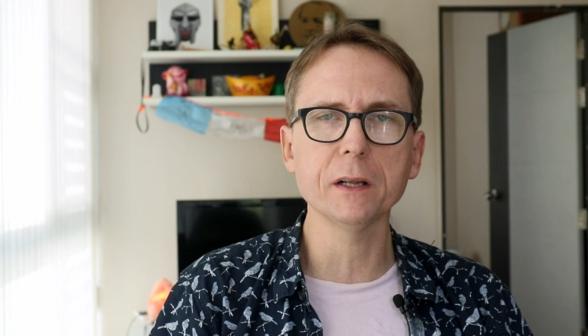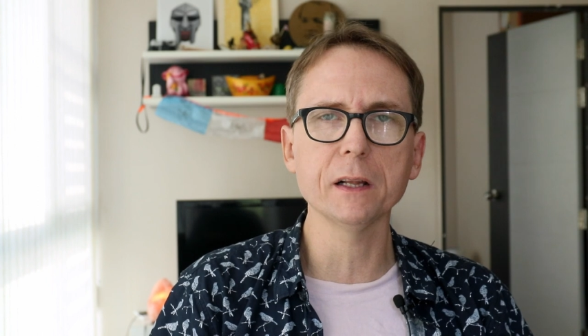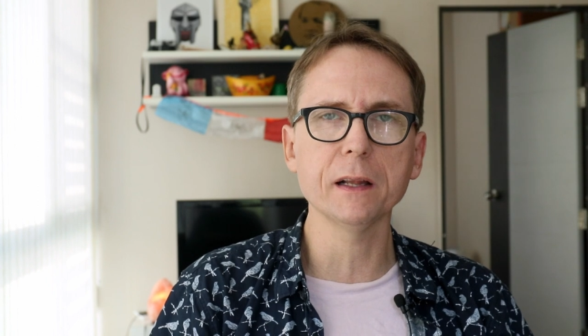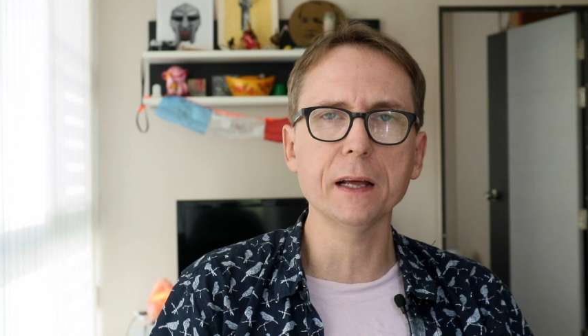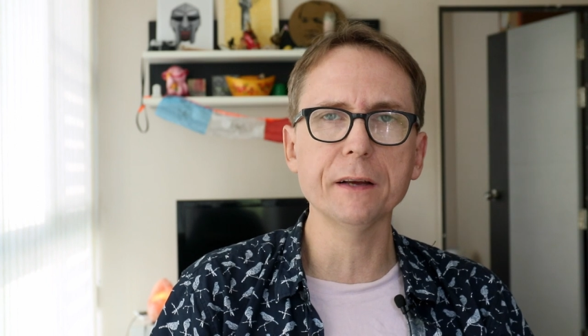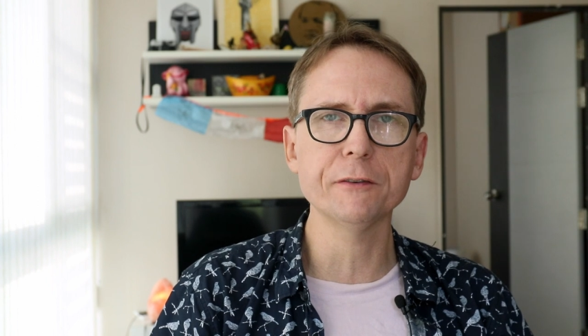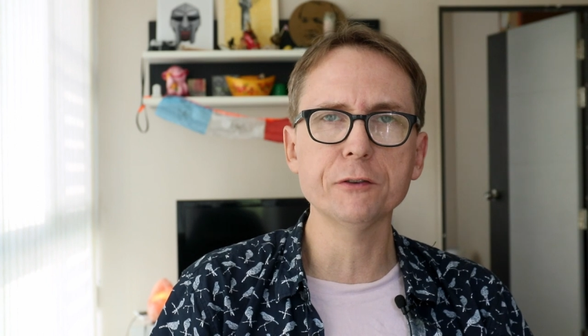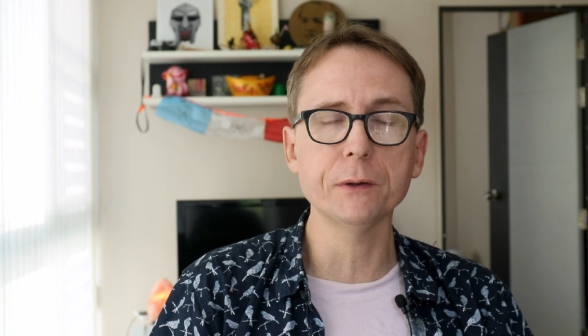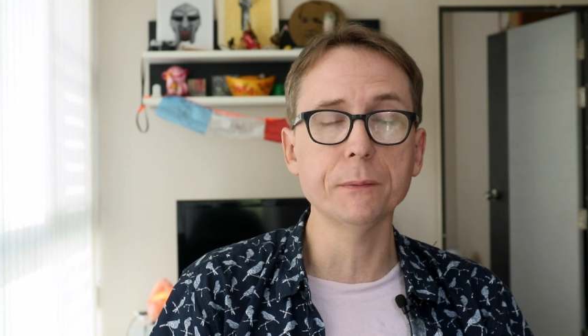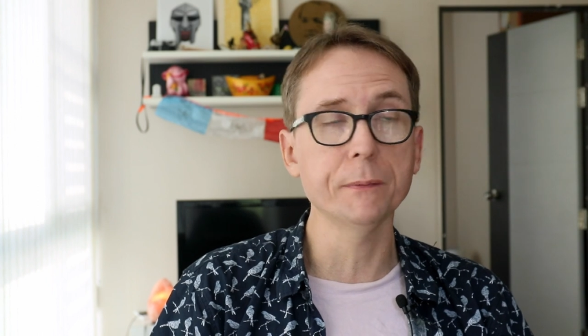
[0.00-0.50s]
to the
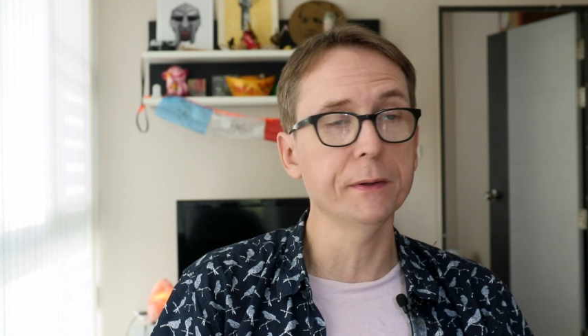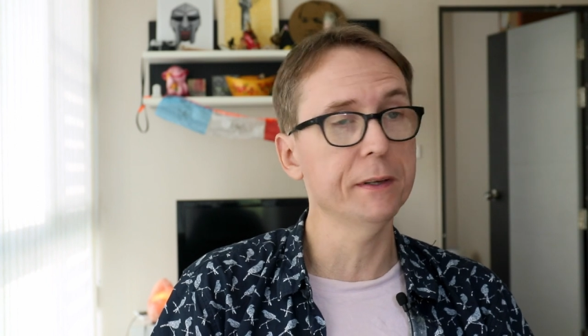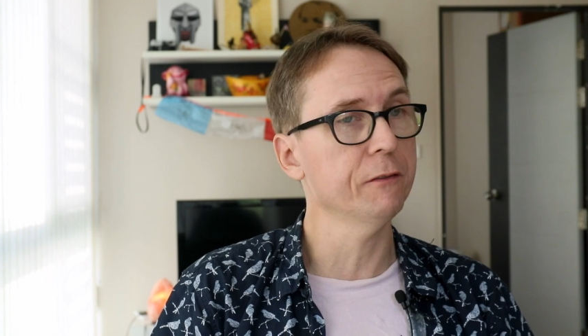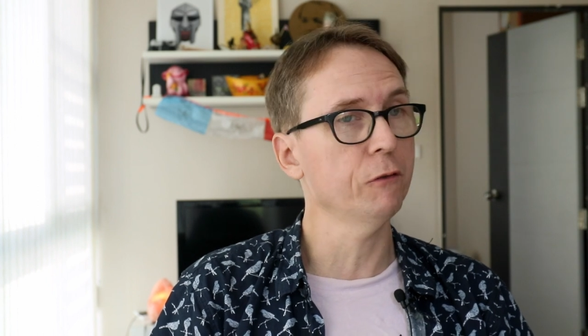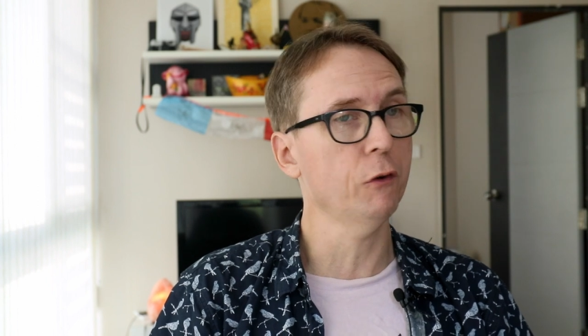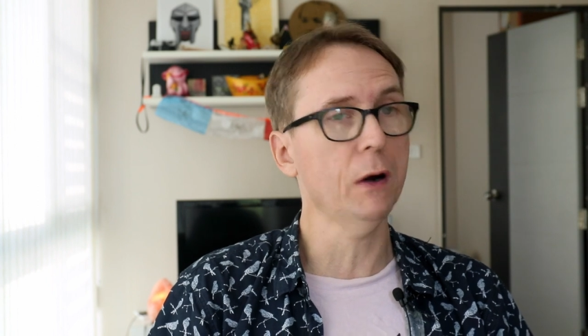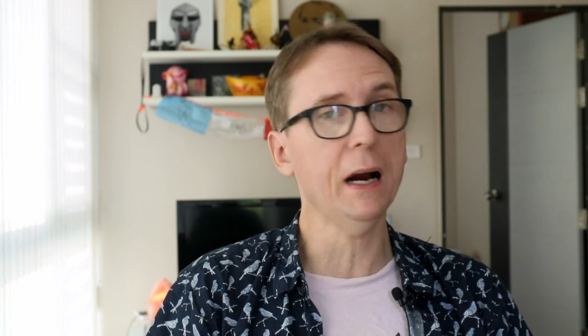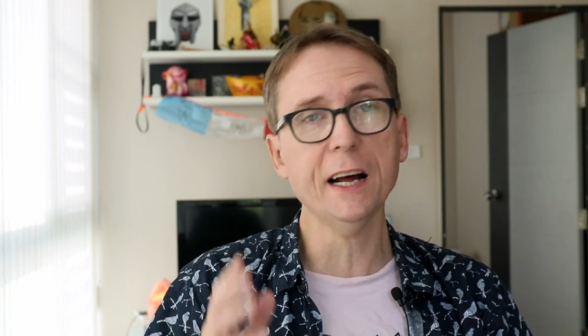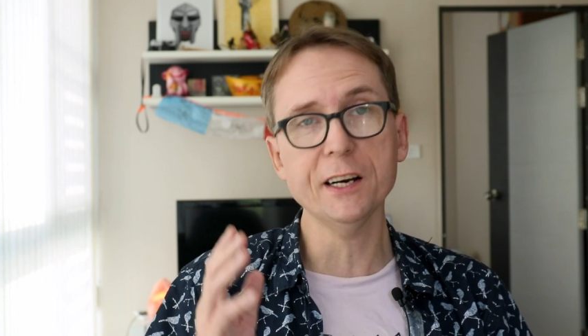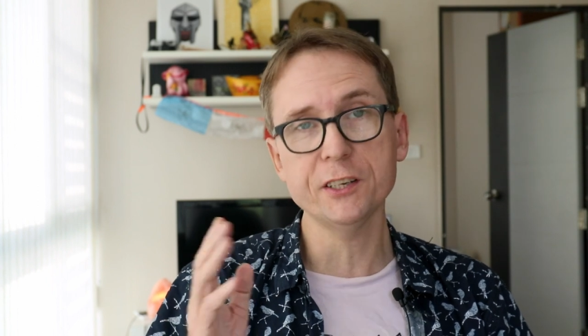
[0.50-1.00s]
live stream.
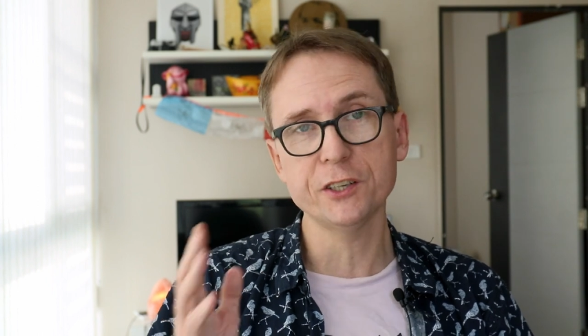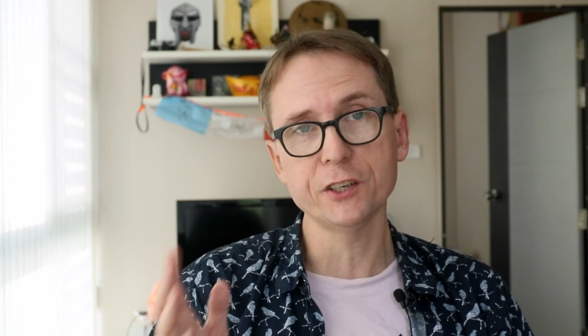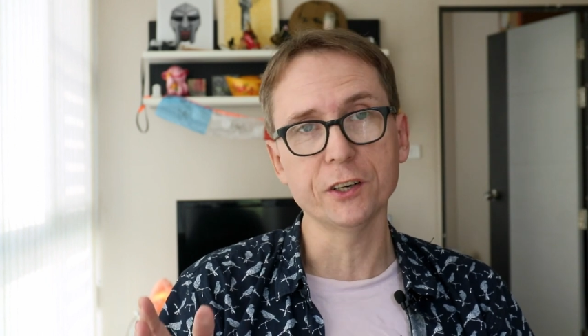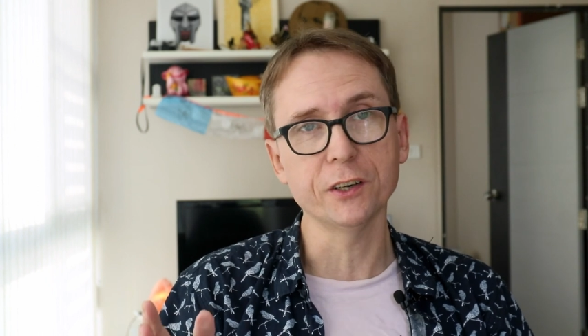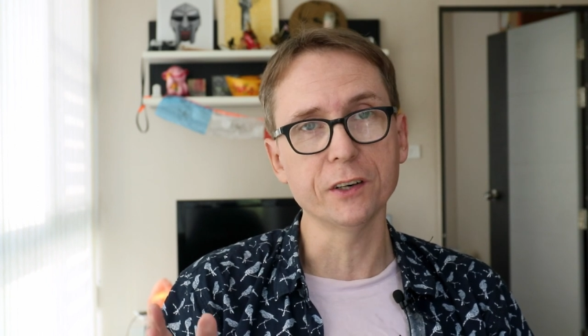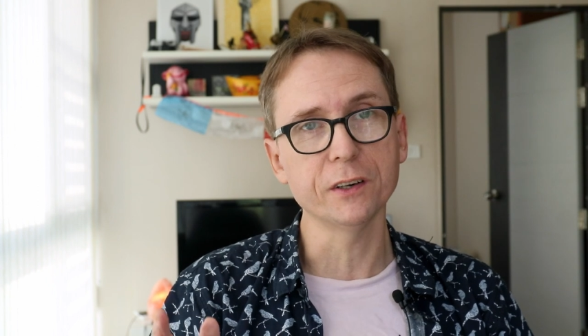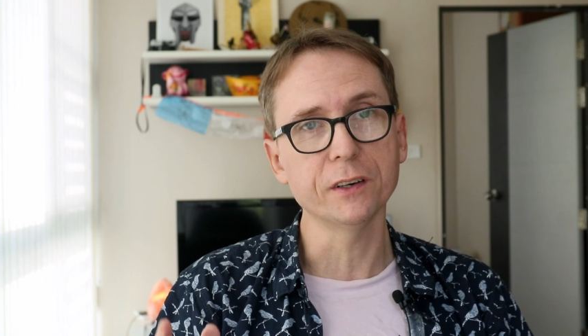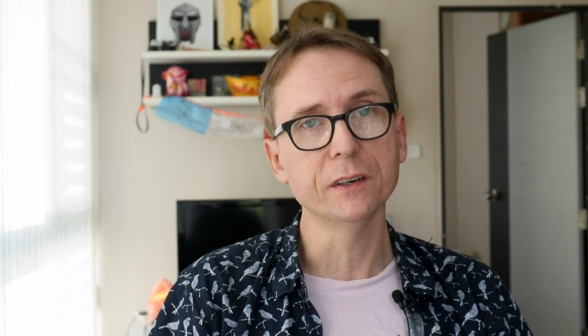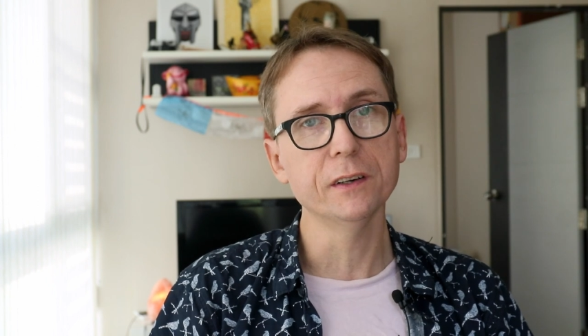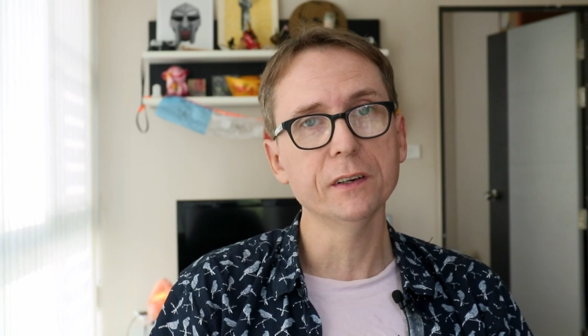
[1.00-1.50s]
And
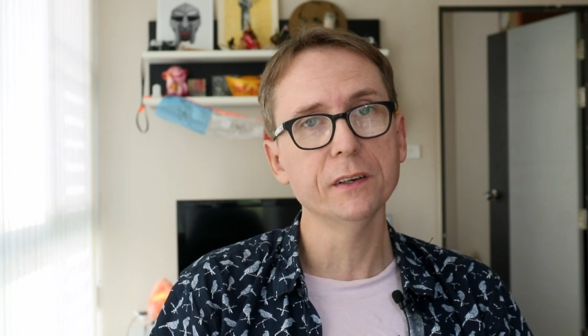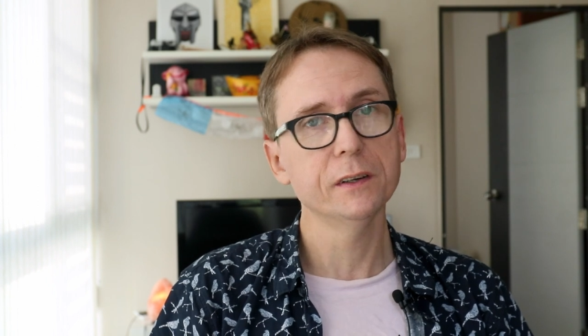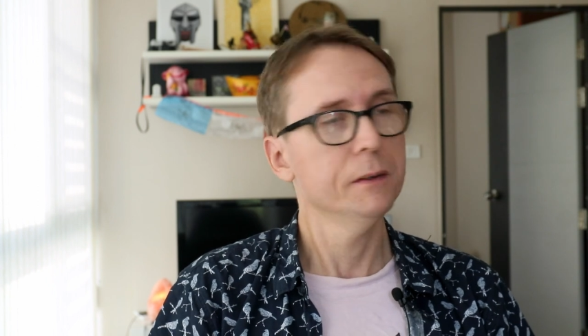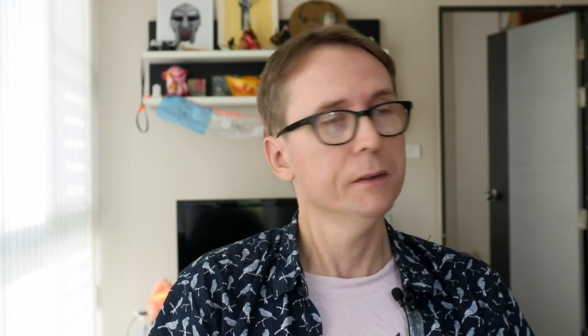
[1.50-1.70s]
Roger,